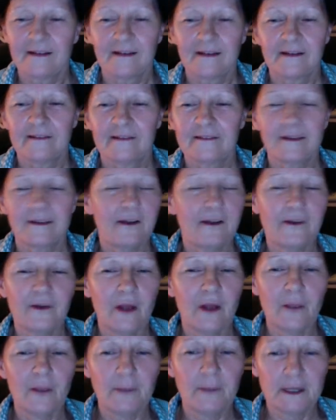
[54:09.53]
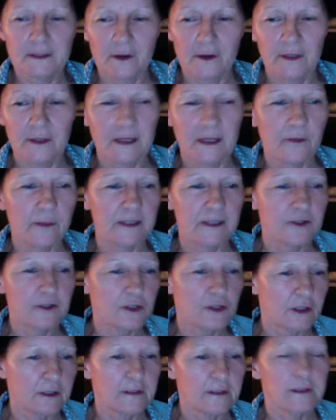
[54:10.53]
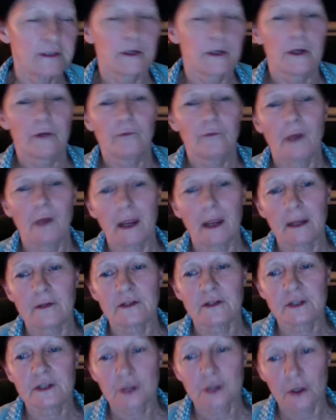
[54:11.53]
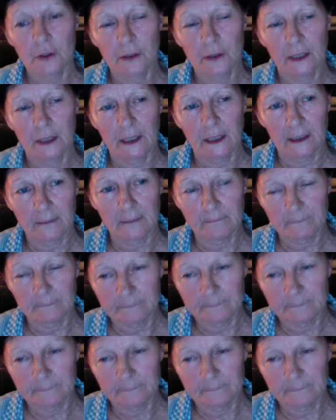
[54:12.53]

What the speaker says: So nobody's got any questions. Right, so I'd